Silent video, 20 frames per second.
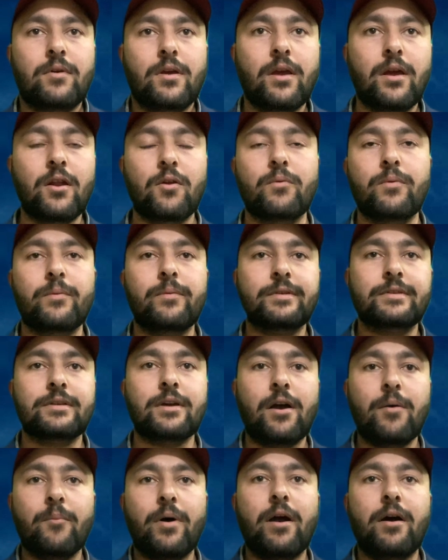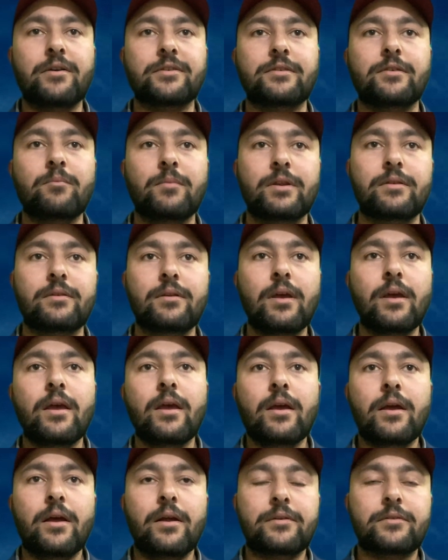Hello viewers, I'm Az Ahmed.
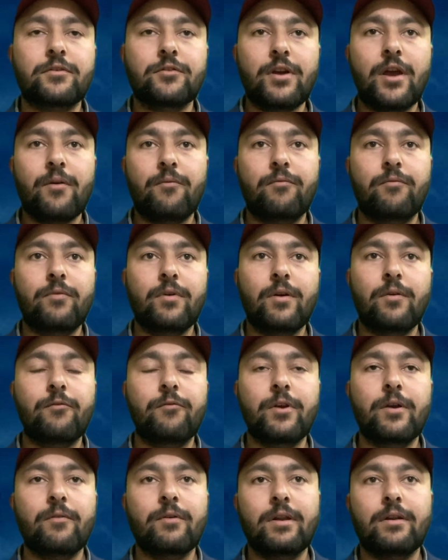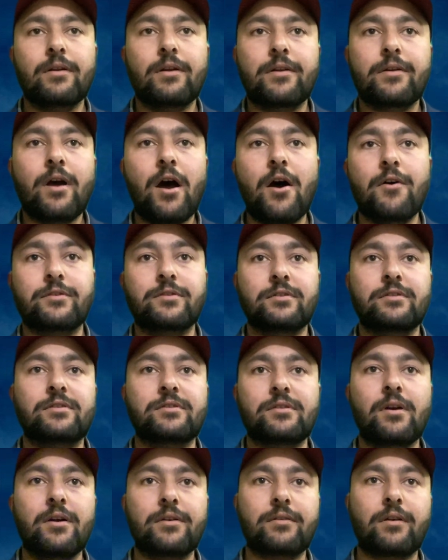Today we will learn how to
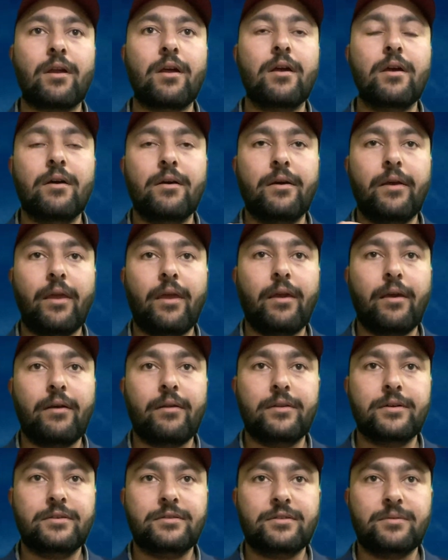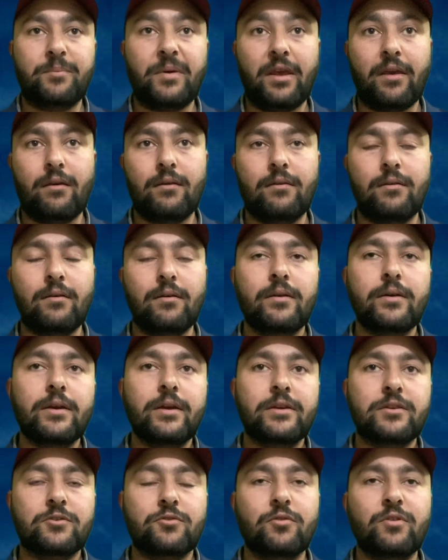start English speaking.
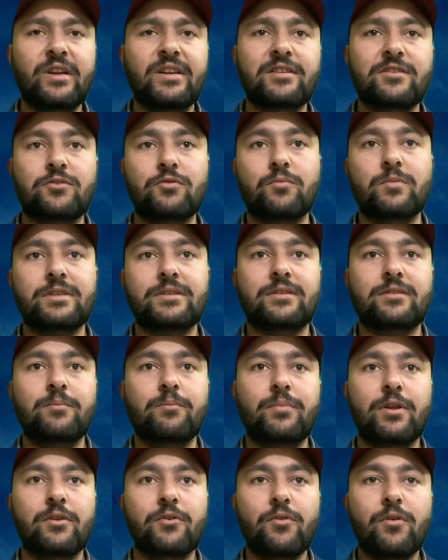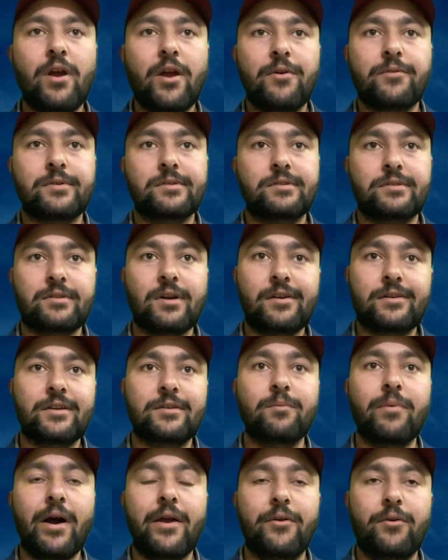So it's too much simple. You have to
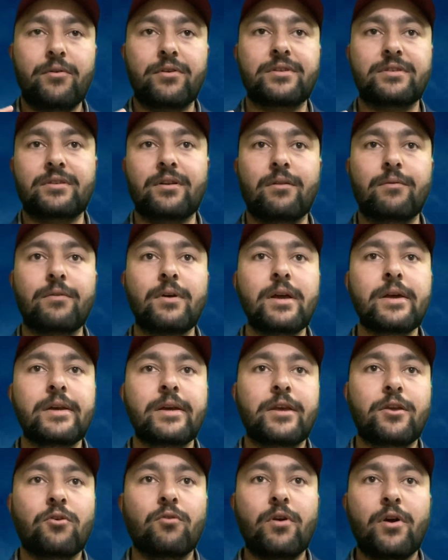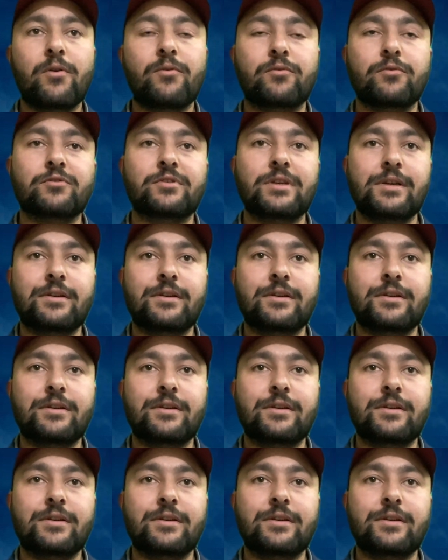start it by yourself. You have to